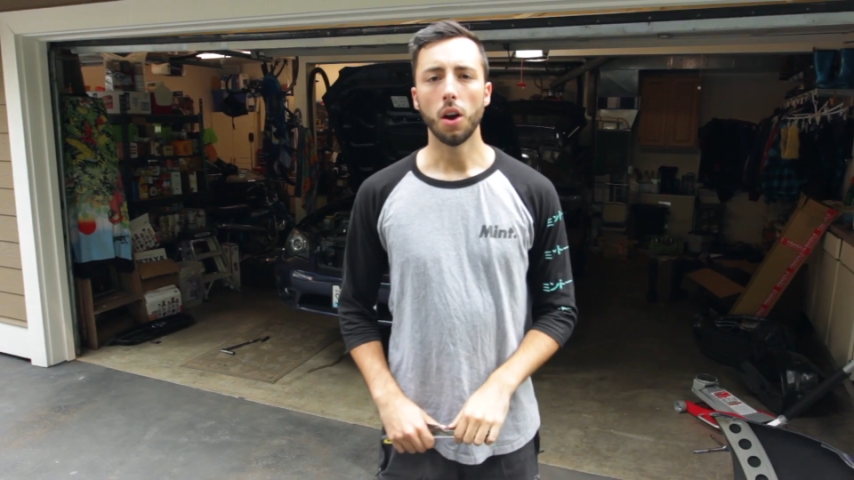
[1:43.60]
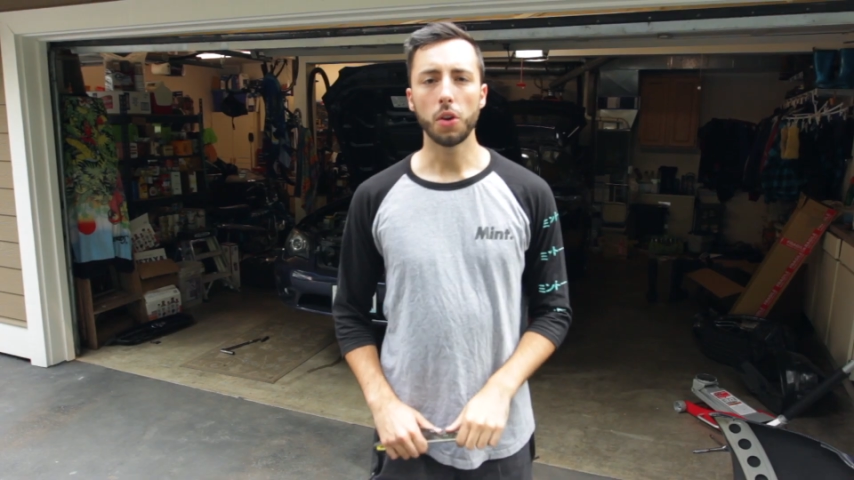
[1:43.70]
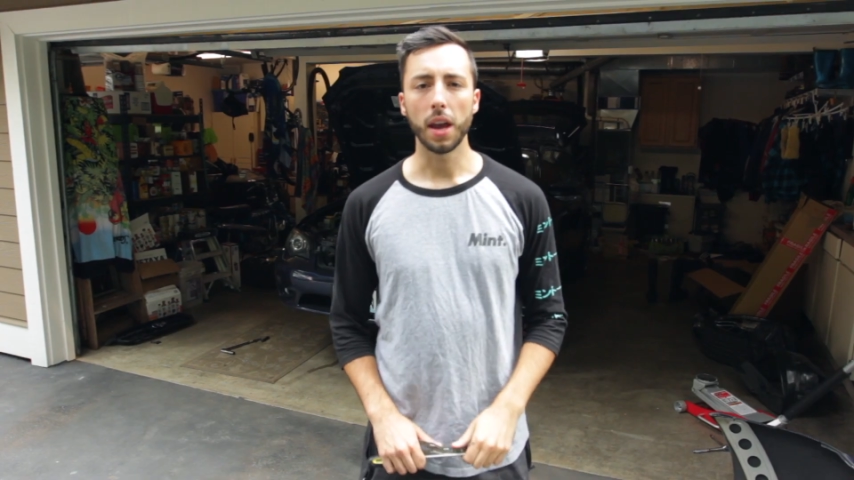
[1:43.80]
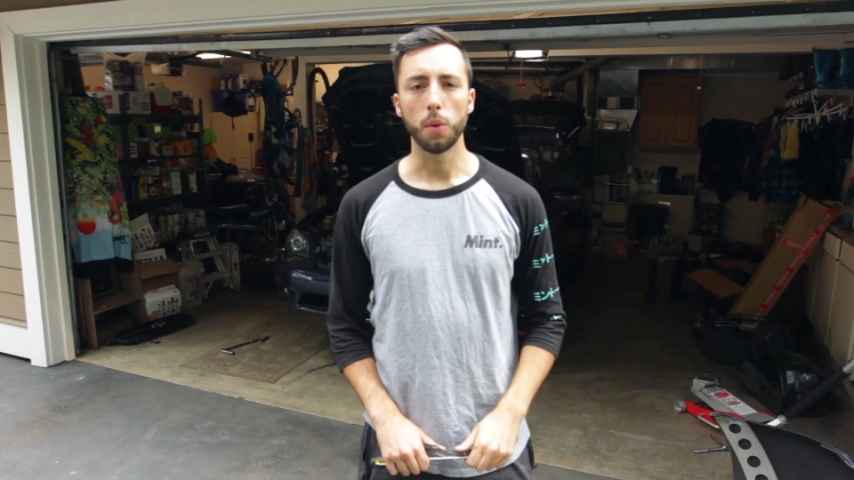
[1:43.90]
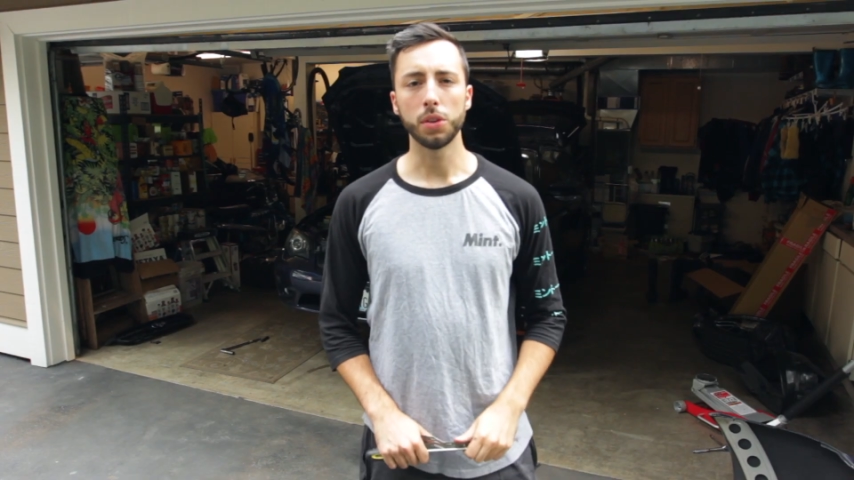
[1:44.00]

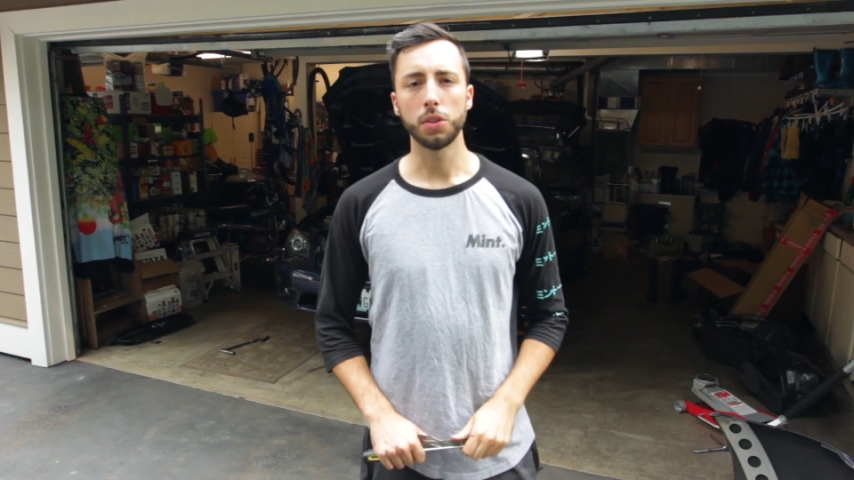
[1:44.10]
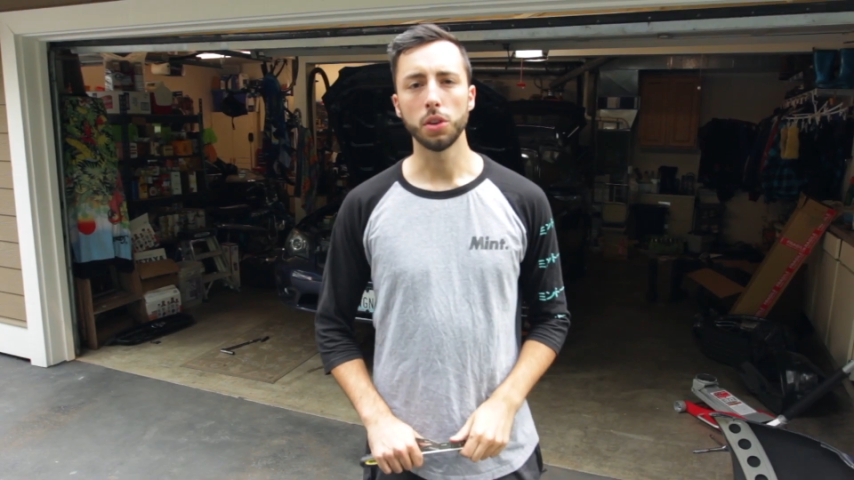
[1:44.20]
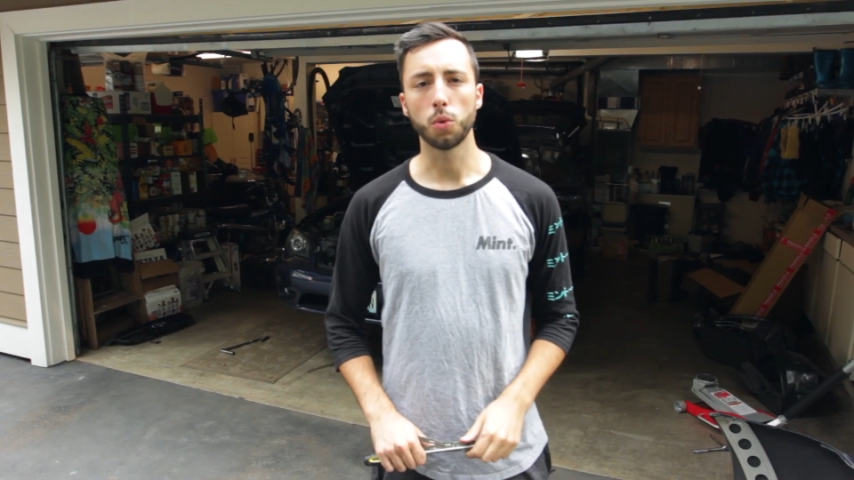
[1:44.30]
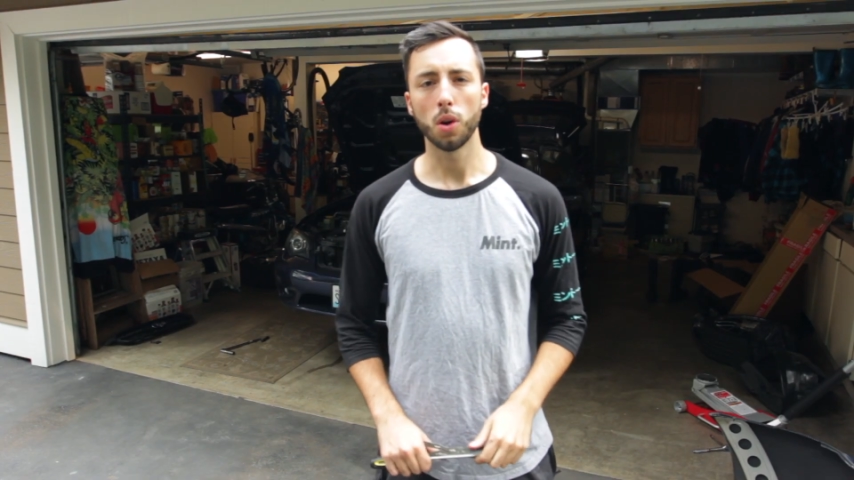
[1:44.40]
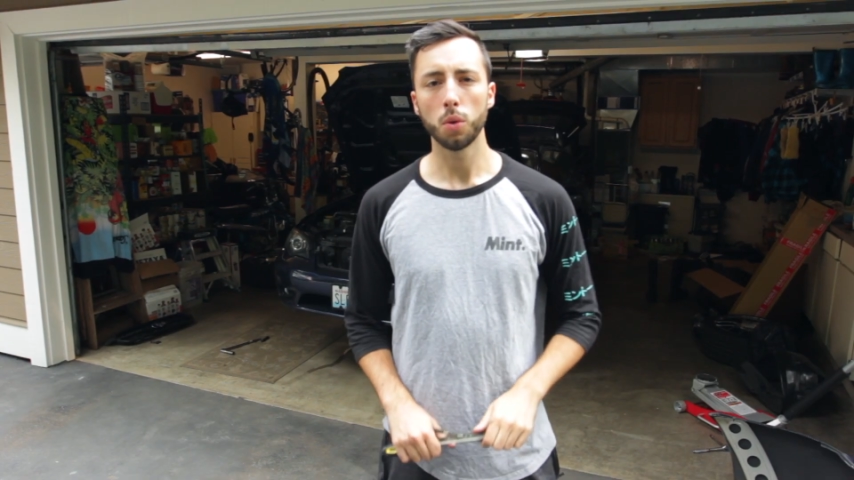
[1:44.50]
Okay, with
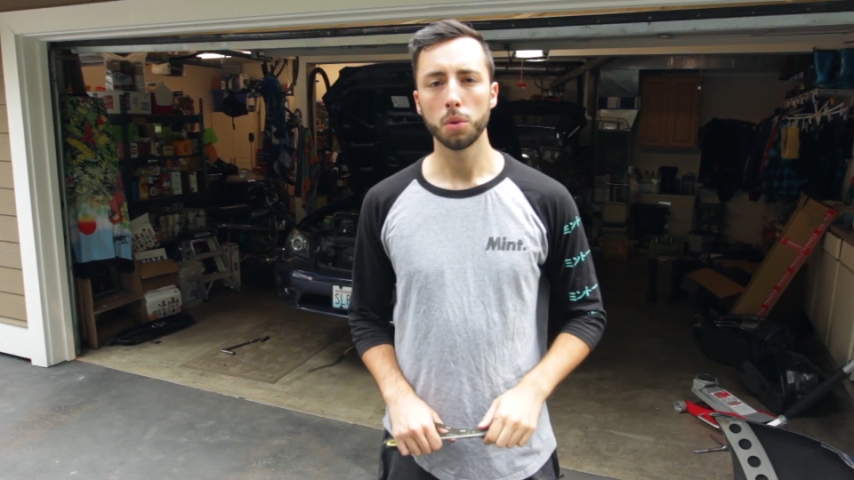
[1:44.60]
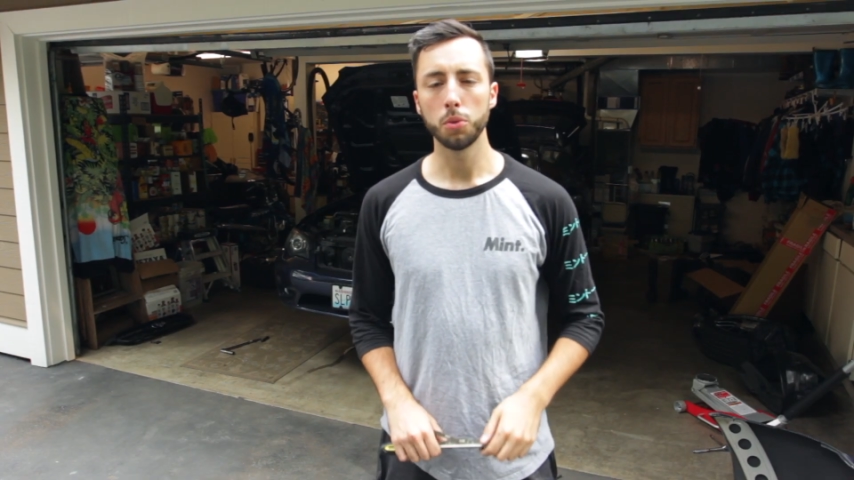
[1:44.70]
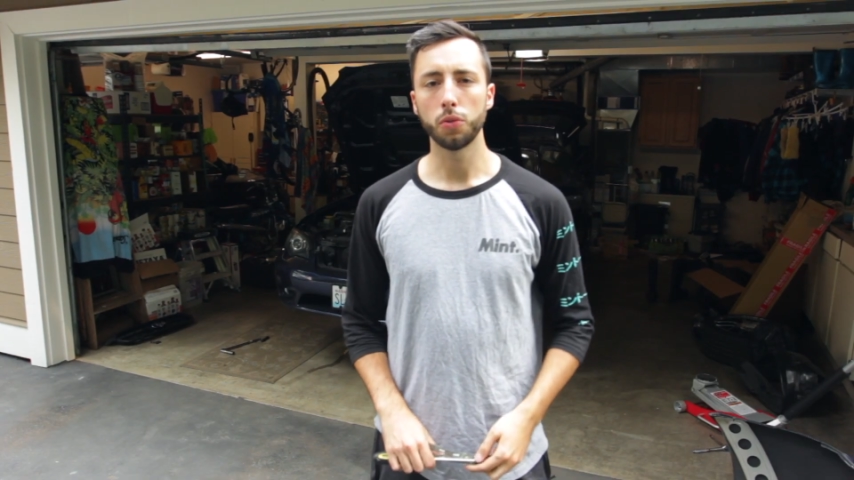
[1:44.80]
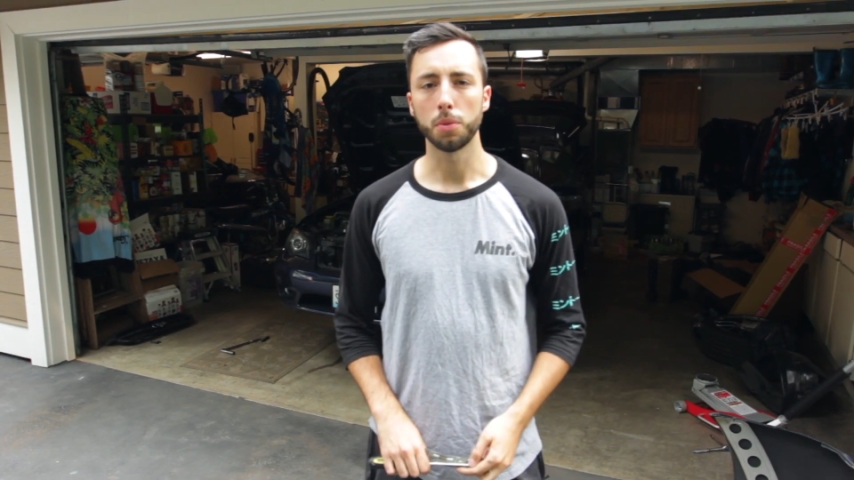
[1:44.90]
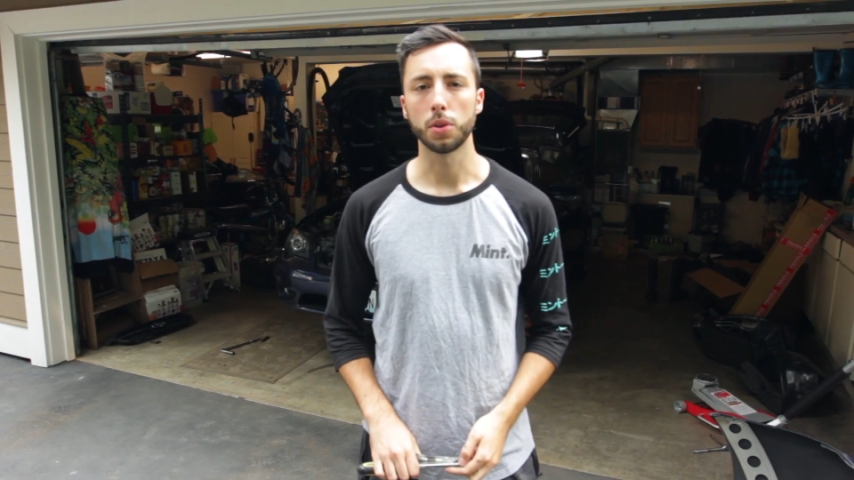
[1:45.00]
the grill
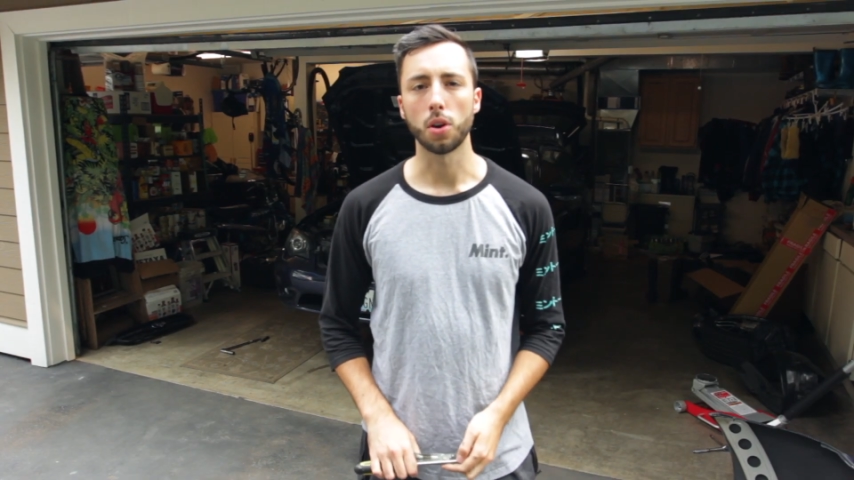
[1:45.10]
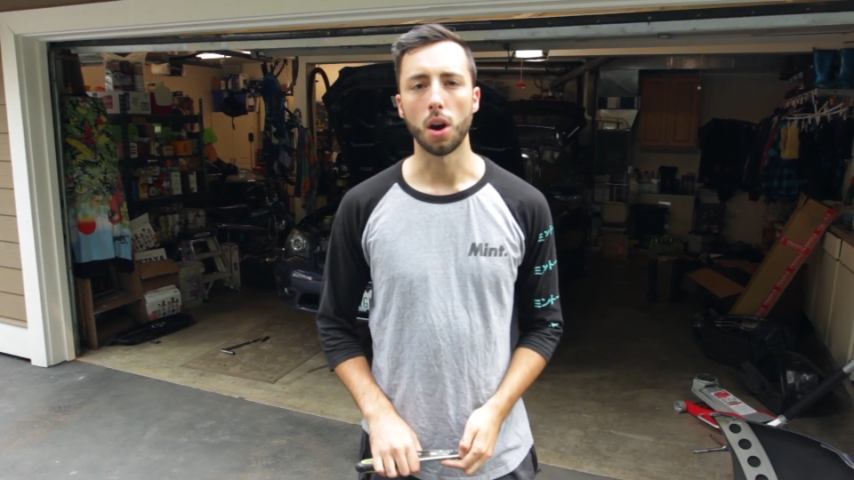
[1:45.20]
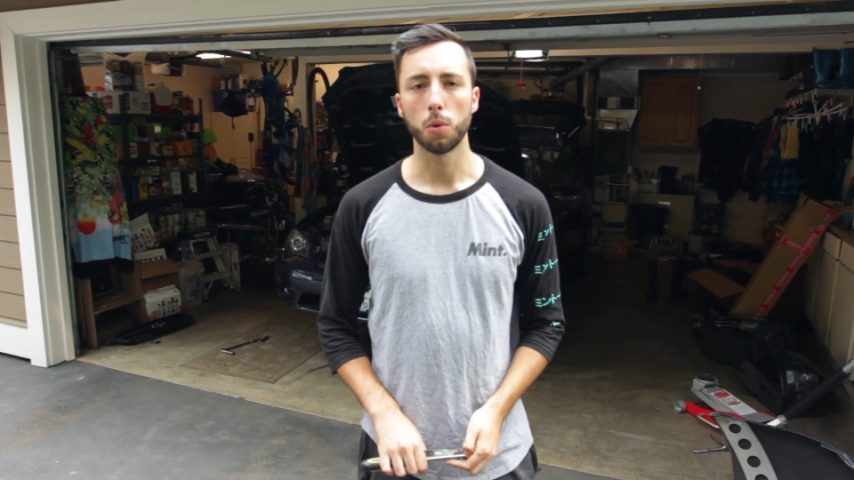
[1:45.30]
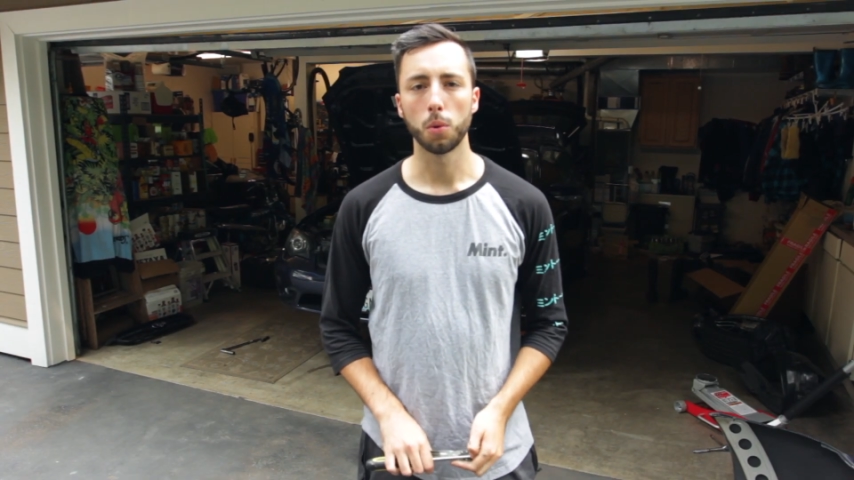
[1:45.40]
removed from the car,